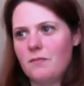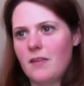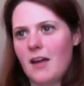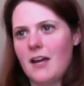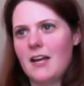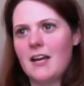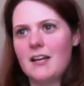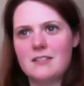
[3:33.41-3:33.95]

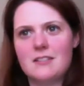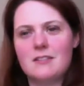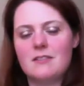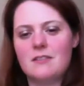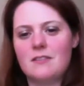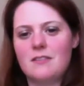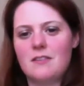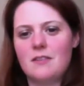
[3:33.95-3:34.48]
I guess
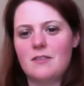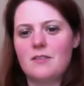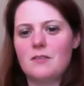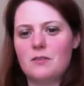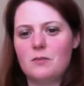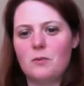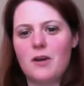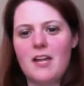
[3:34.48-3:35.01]

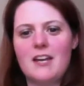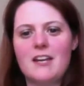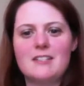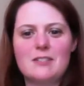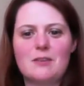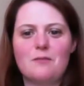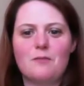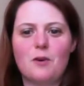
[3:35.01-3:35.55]
the way it
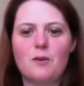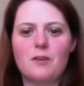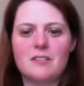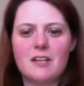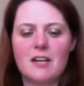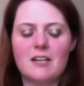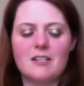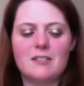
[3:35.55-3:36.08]
is to focus,
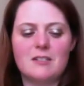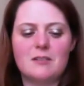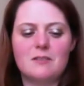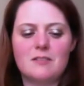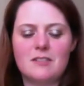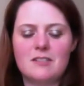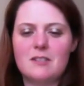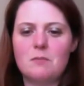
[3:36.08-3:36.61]
kind of
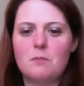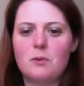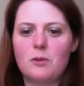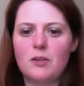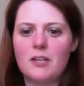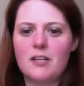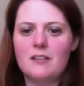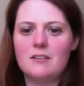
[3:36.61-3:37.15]

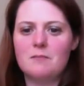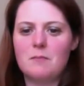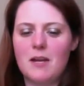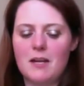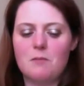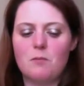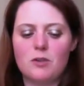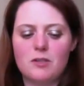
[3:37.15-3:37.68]
simple it,
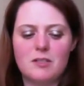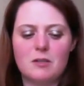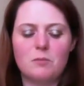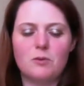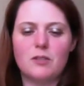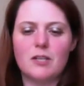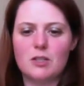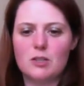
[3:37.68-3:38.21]
make it more
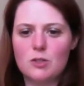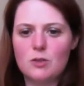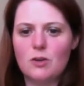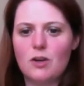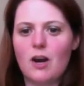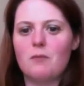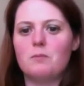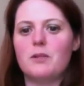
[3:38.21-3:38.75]
simple, not too
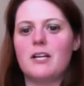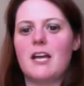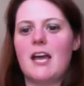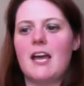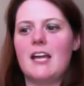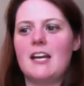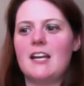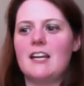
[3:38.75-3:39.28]

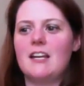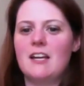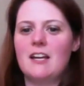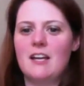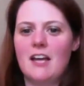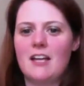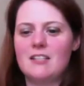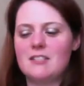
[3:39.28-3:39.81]
complicated,
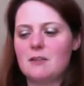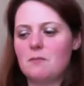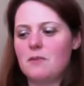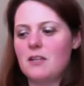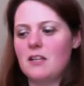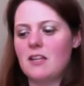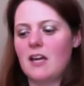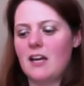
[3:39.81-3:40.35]
and
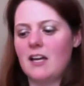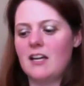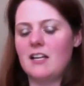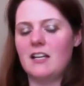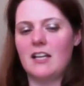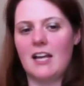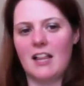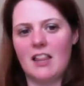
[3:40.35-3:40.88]
something that
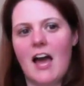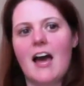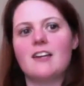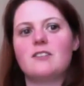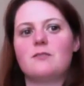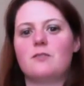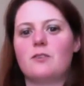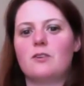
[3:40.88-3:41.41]
can like
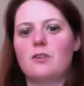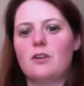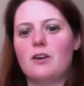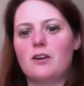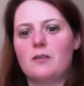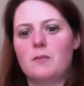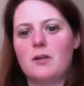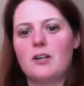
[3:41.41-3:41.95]
last for a
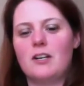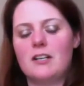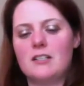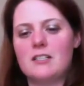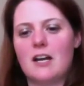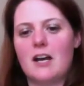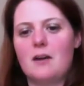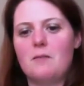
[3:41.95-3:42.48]
long period of
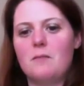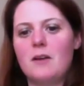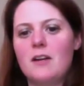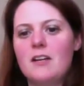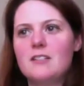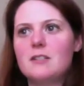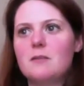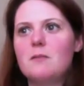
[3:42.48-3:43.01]
time.
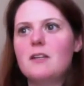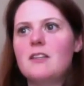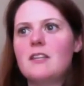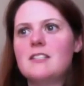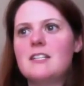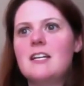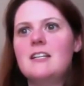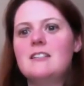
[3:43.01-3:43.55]
Something
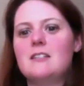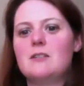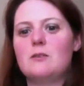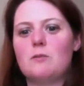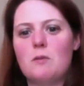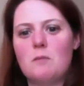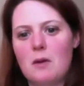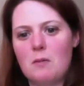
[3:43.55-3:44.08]
that's easy to
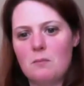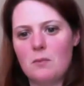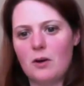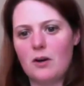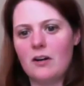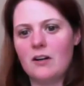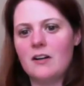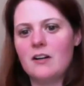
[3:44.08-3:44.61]

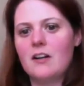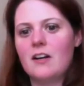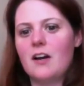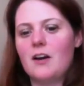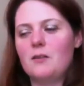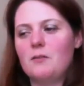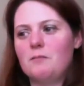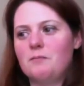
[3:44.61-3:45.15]
remember.
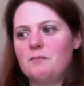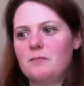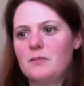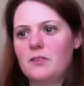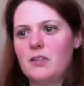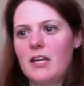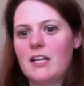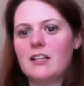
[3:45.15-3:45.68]

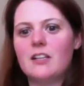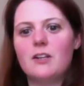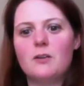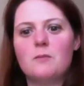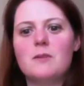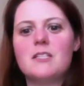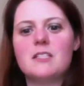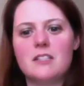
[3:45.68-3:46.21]
Like
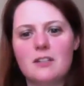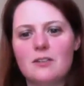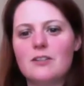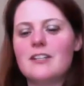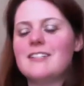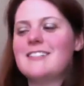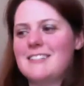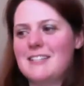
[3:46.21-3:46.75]
Little Miss
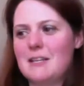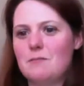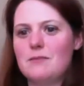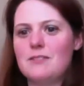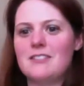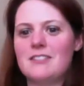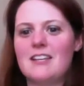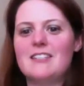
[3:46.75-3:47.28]
Littleness
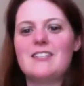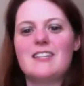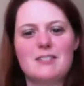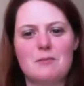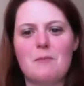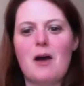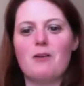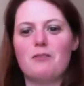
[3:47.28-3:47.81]

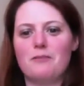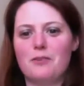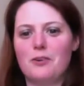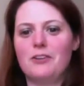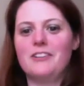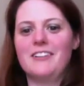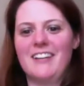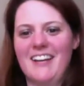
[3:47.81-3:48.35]
it's a
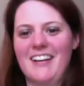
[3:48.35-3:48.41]
mouthful,